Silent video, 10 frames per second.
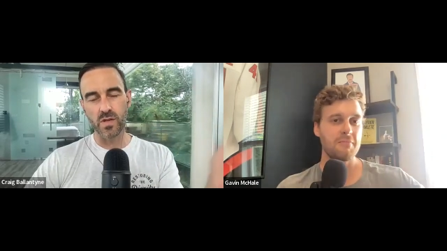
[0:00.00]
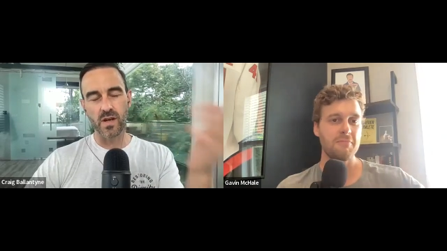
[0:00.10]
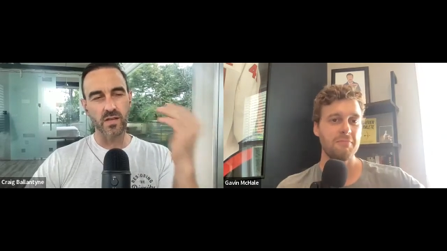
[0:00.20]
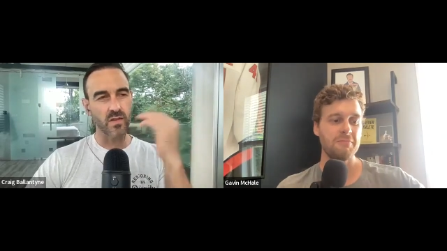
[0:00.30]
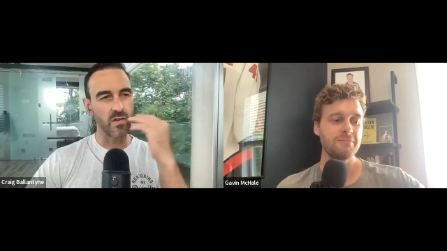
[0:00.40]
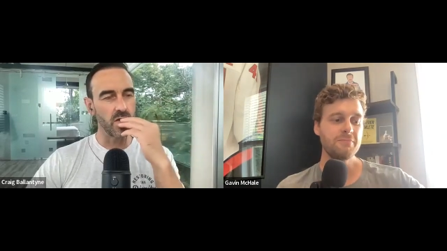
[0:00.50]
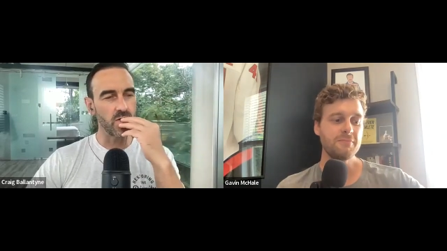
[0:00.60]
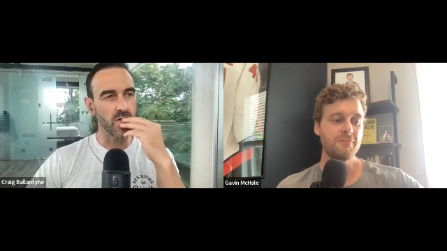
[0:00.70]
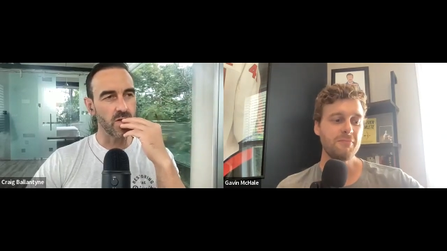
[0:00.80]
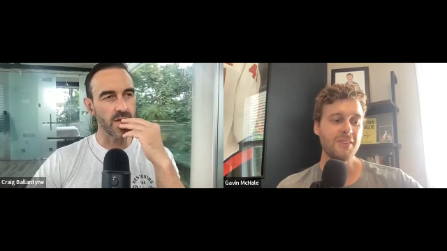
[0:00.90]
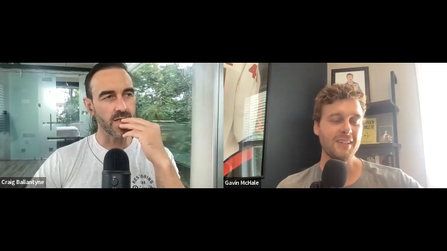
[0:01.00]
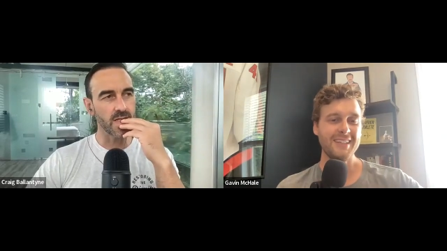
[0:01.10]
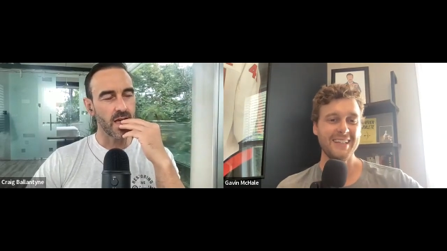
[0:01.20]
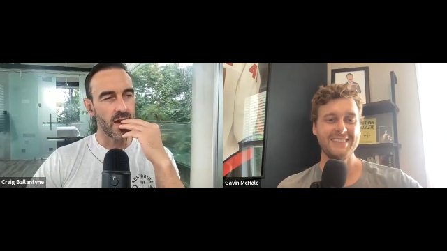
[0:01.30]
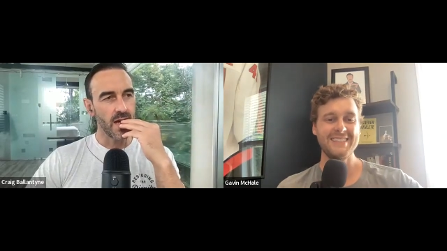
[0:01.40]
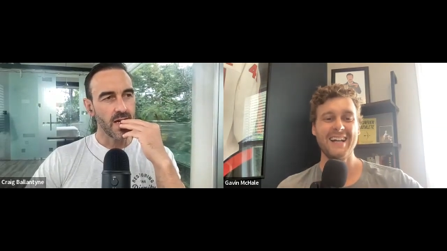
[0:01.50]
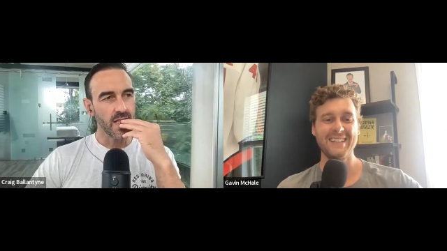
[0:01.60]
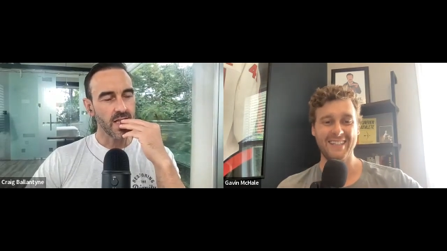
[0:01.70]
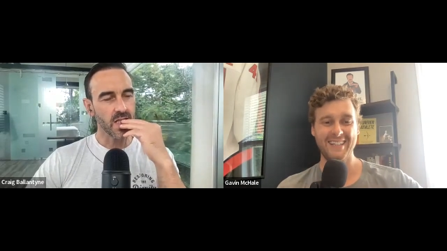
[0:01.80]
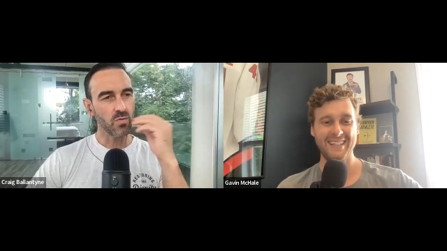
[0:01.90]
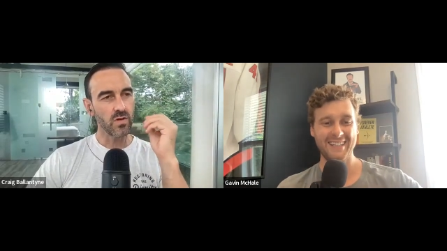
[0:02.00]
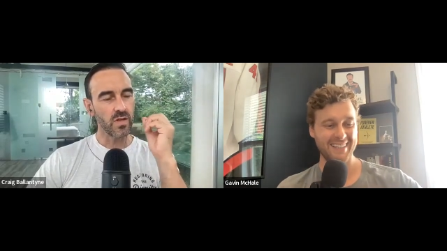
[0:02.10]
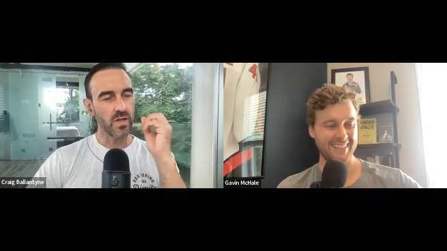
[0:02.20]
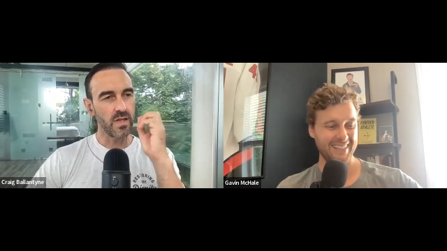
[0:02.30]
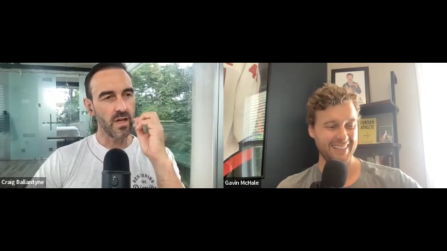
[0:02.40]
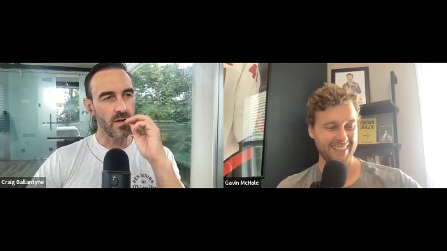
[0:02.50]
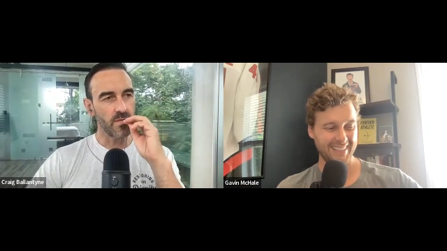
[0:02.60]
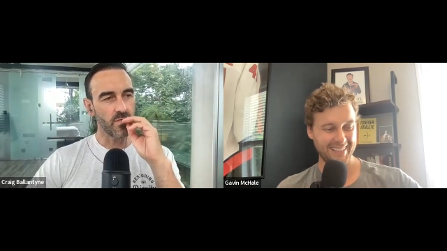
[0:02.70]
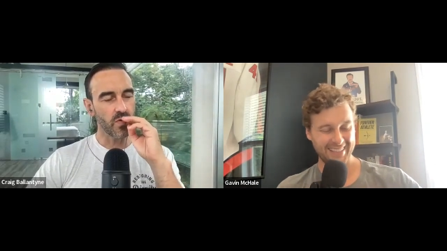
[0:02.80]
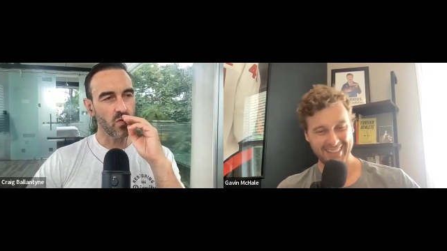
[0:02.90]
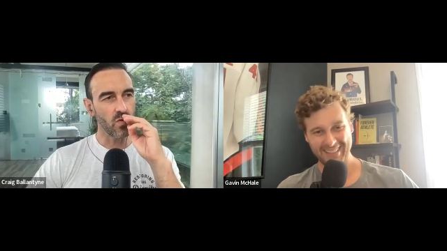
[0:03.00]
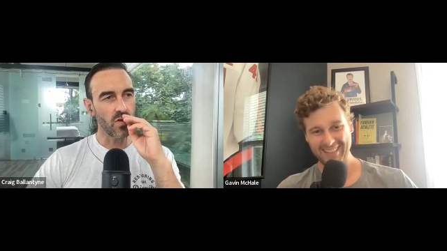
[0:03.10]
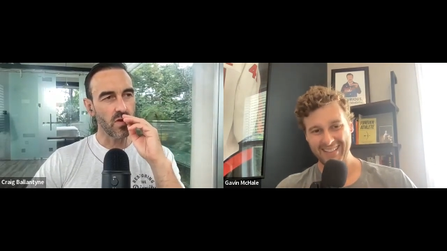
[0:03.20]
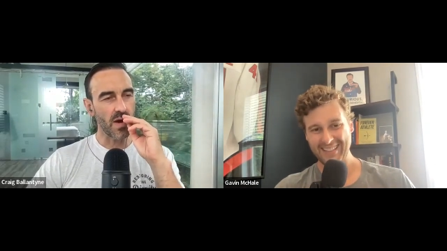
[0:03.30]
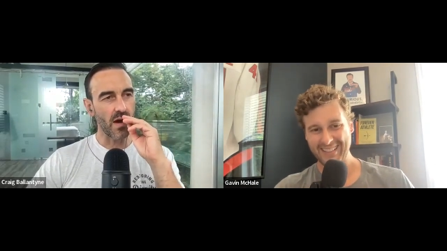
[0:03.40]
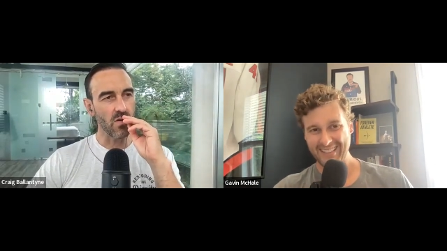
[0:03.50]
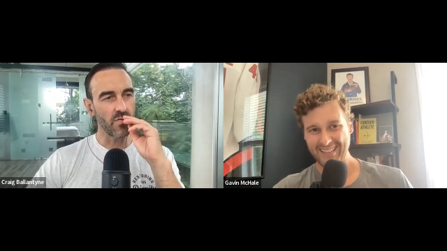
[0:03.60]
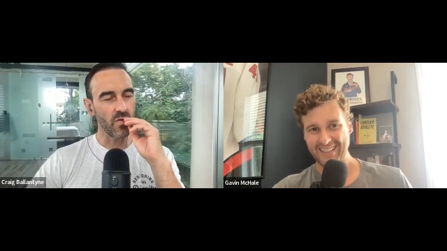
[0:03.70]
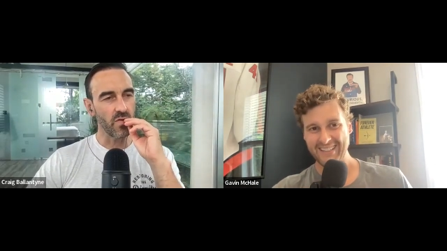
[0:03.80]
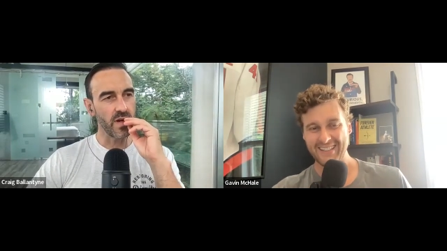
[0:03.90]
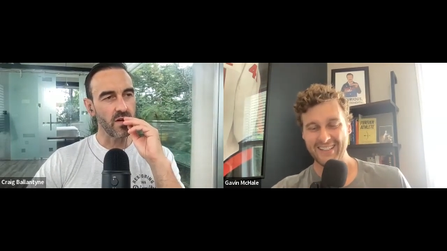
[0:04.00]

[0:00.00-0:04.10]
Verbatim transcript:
Speaker 1: what not to do. So that's exactly that's really uh, really powerful there.